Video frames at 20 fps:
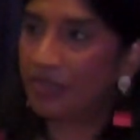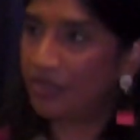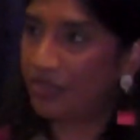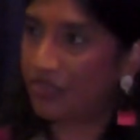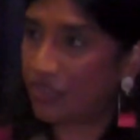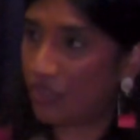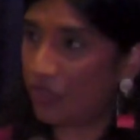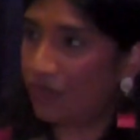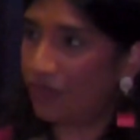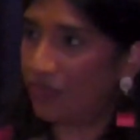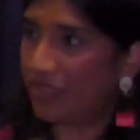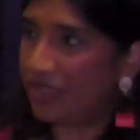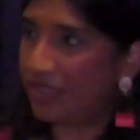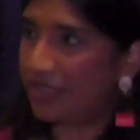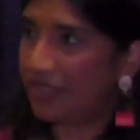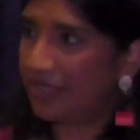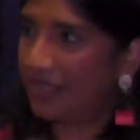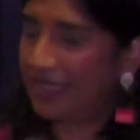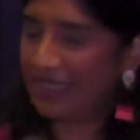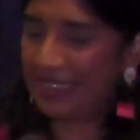
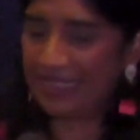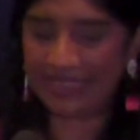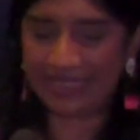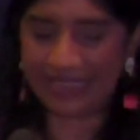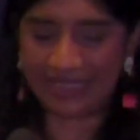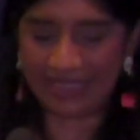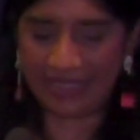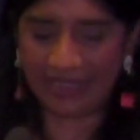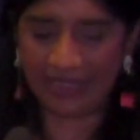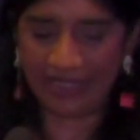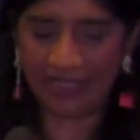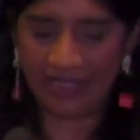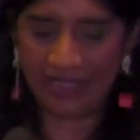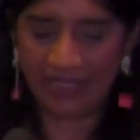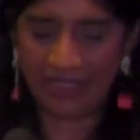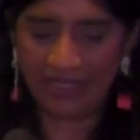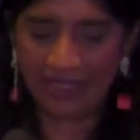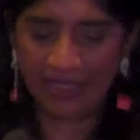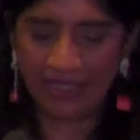Service is sticky.